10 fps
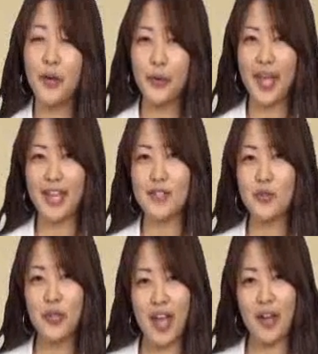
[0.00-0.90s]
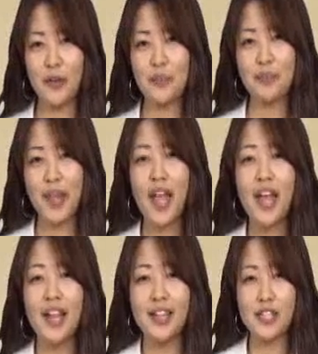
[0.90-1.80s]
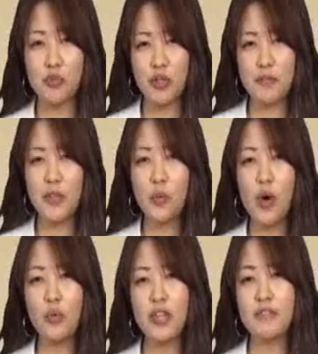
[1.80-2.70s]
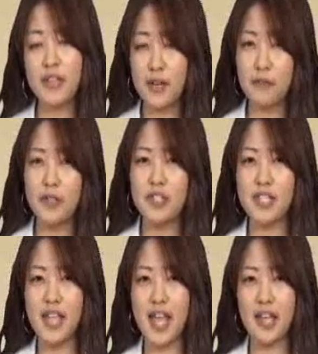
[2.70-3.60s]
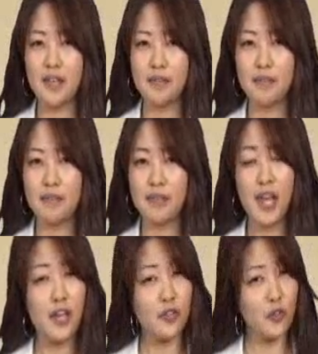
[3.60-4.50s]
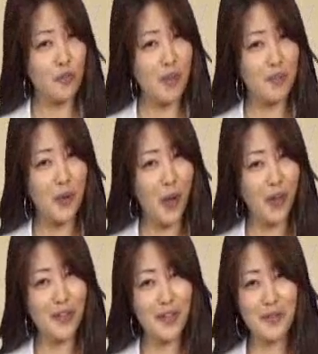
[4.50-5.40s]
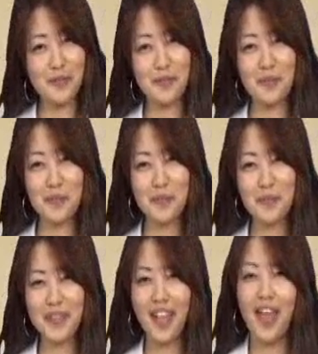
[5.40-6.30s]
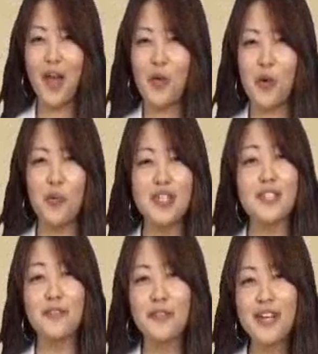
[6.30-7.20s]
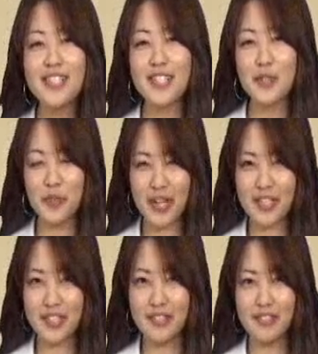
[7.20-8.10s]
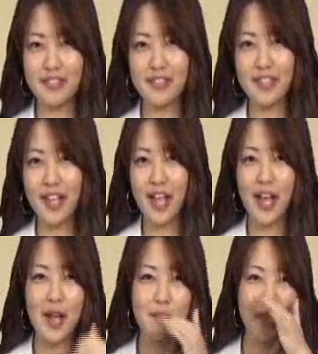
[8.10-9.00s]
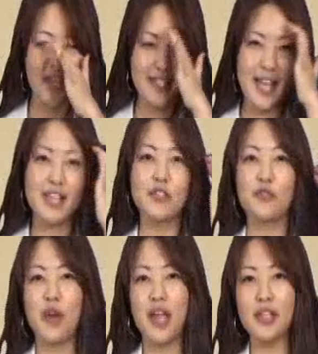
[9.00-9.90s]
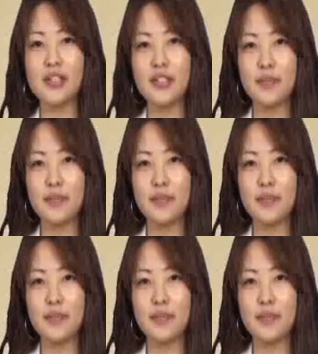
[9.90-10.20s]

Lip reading: Okay, so now, let's review what we've covered today. Do you remember all of them? What was the first expression? Makes sense, right?